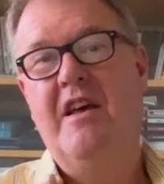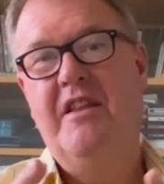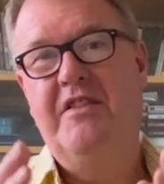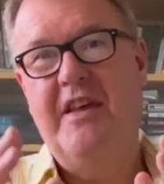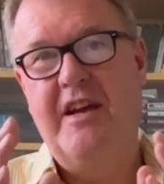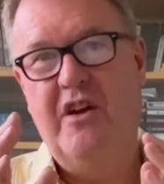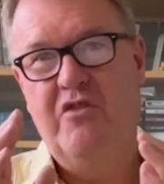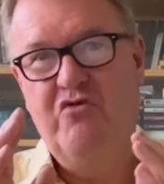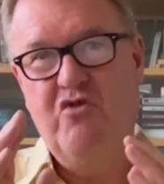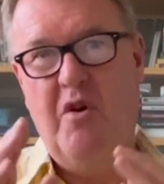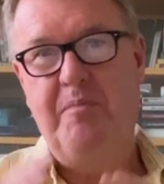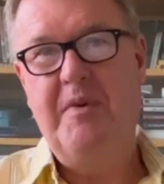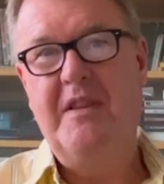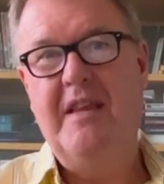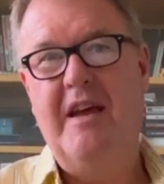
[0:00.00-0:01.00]
They are
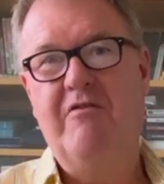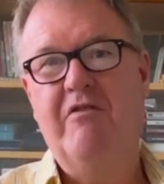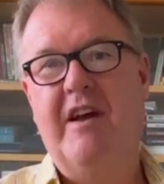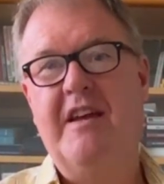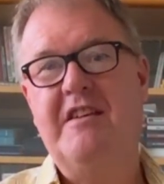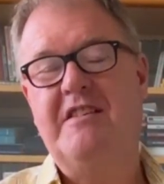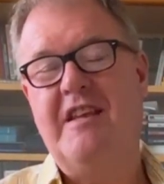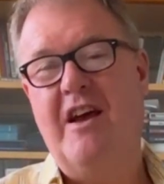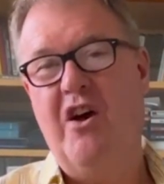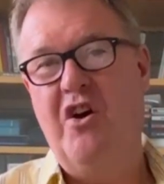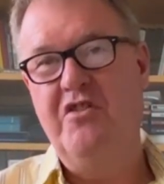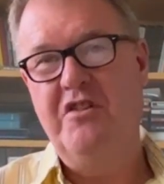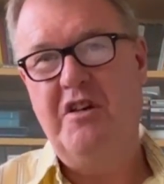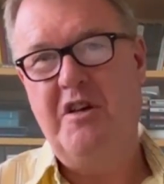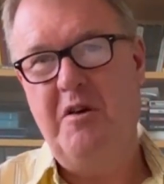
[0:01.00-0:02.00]
dropping their rates, they're
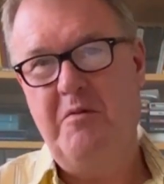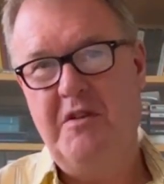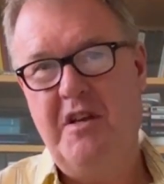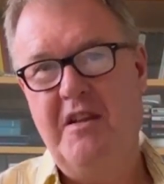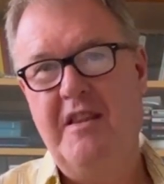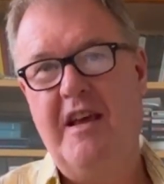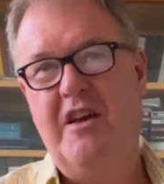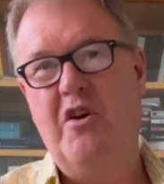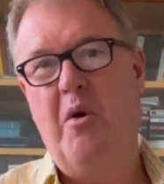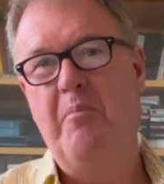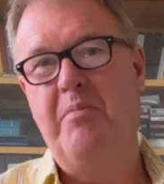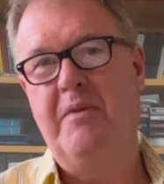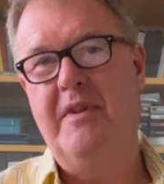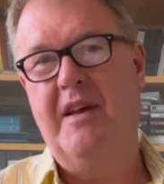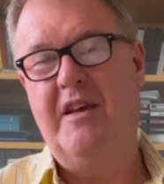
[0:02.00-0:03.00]
undercutting their
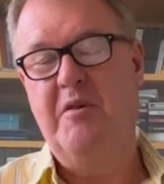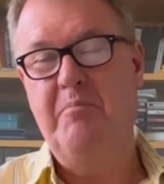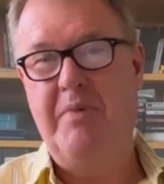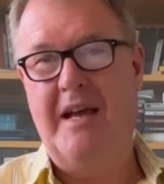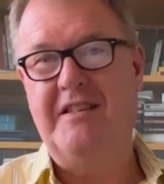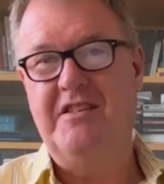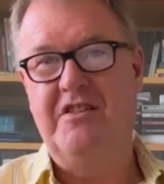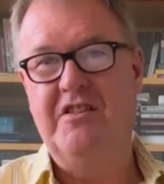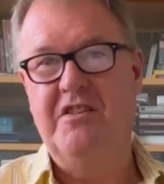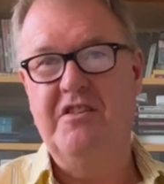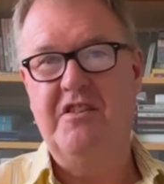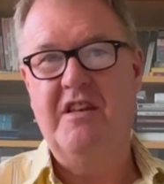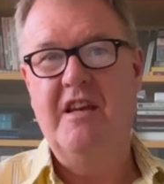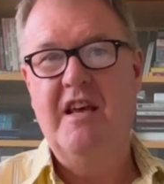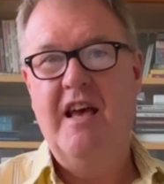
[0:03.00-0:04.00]
competitors,